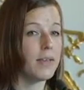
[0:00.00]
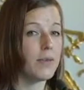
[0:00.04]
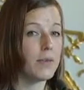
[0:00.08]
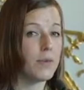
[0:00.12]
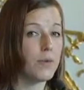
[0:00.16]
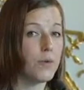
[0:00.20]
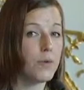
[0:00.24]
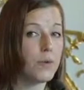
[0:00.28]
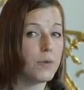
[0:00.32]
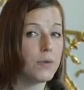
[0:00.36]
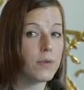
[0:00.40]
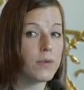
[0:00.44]

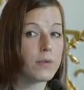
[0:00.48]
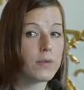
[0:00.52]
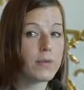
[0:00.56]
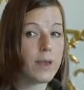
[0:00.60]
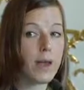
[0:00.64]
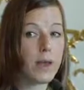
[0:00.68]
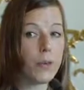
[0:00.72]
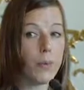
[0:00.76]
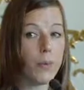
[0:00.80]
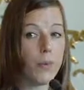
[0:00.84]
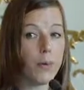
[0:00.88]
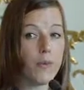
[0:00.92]
Those
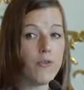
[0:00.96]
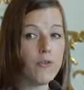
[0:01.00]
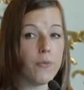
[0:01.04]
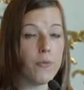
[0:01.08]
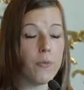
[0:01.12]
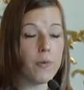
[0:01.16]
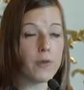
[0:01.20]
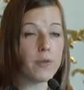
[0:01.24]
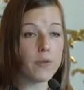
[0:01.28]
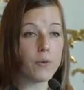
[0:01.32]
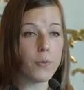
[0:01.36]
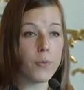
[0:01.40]
type
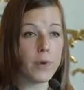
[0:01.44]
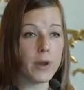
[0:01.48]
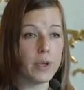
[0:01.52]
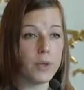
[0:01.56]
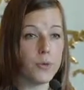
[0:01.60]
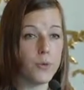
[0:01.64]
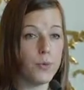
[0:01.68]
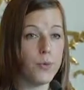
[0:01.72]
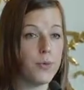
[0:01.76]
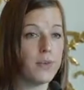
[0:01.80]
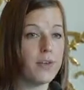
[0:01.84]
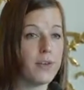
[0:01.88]
of musk
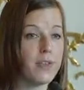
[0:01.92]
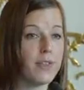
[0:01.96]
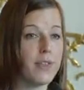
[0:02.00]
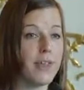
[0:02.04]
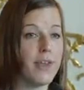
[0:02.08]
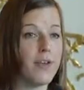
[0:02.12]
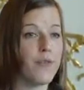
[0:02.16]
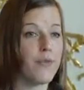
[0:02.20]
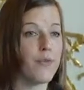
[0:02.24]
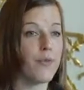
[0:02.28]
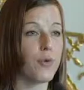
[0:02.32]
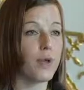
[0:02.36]
were used
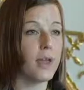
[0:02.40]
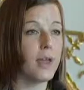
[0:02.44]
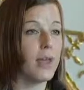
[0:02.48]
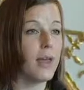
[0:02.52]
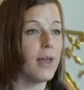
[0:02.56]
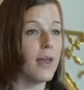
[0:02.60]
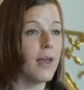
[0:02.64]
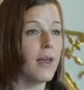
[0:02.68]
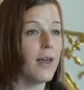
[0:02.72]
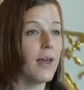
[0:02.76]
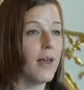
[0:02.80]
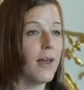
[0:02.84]
in
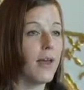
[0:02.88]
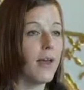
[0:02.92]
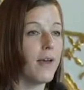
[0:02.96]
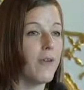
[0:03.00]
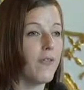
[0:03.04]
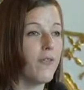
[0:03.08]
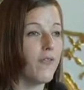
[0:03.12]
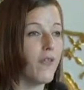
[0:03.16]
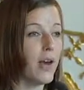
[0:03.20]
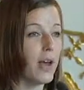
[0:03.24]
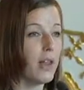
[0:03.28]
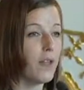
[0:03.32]
every
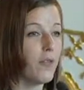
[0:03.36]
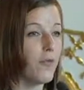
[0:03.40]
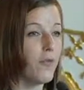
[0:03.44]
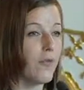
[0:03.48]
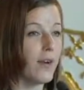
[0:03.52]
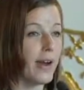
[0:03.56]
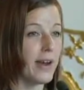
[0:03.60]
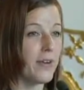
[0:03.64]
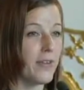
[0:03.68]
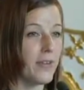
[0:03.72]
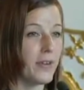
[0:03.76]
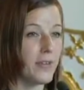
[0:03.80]
fine
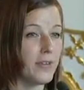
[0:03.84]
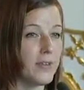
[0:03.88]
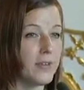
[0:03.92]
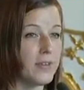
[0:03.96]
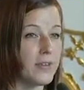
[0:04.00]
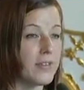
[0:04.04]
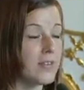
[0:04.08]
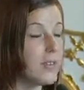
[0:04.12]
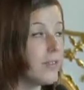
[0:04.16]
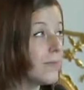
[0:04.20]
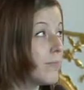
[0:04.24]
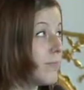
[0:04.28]

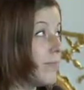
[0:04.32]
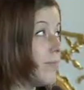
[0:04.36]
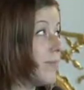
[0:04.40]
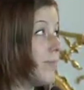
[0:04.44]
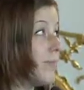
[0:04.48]
fragrance.